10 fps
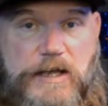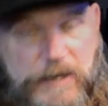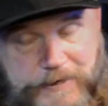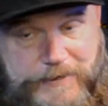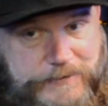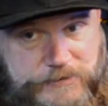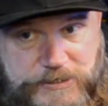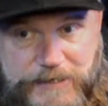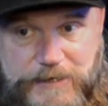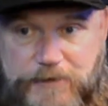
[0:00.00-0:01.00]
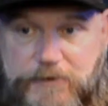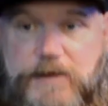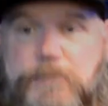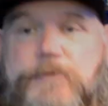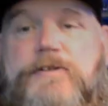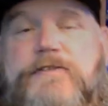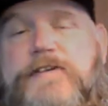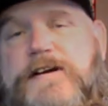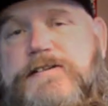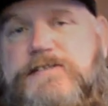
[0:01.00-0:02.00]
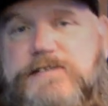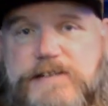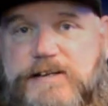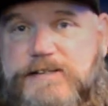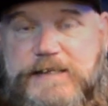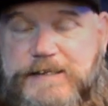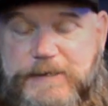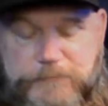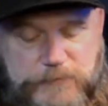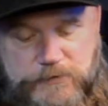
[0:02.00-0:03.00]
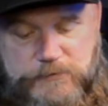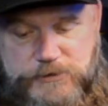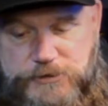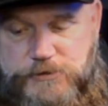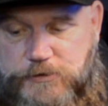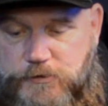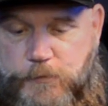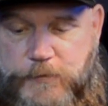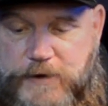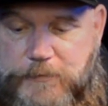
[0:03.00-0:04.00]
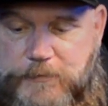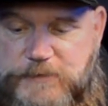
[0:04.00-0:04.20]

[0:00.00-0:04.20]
in checking out a couple of their fragrances, and I was like, yep, you know what, sure, no problem.